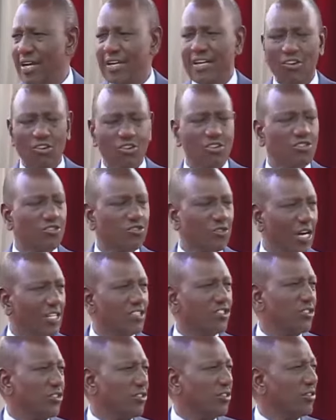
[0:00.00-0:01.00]
under
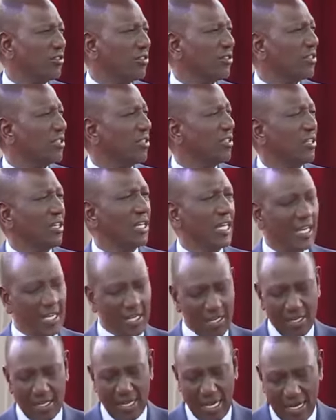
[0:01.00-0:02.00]
construction
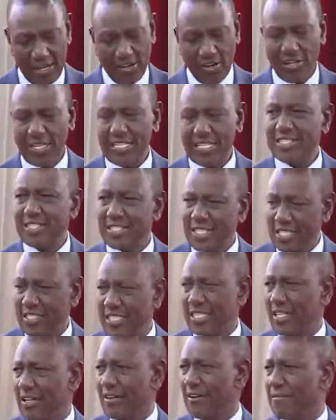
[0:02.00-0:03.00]
in Eldoret
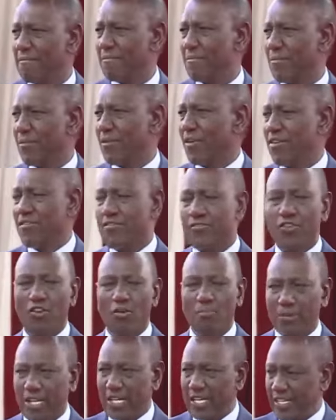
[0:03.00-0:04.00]
City,
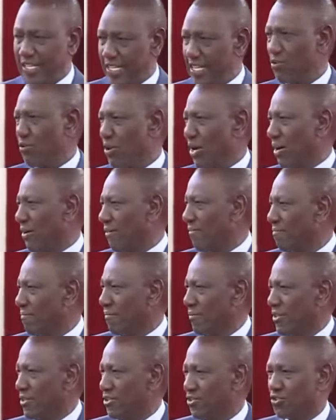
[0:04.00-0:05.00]
from Kidiwa
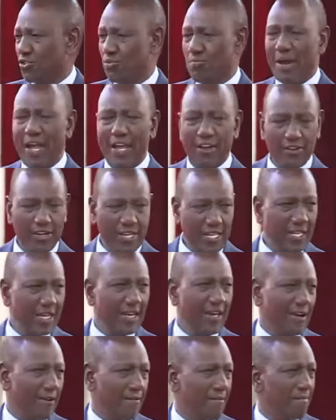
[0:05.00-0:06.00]
to
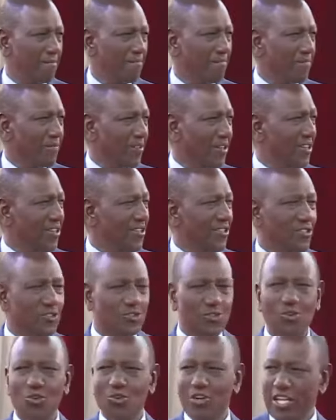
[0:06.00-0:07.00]
Bionia
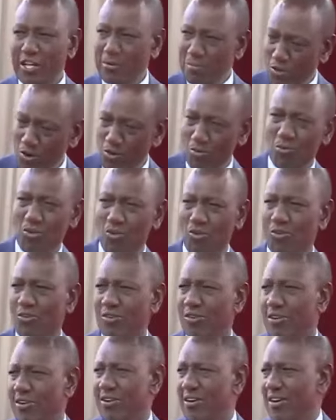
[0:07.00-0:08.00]
to Kimumu
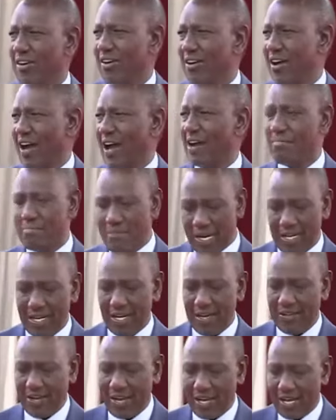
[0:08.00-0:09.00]
and
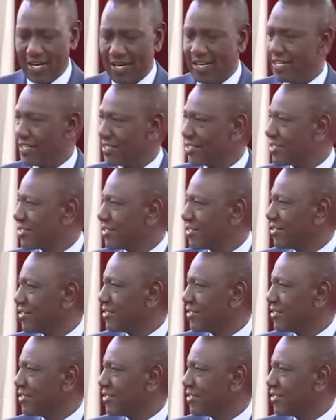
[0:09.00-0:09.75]
many other areas.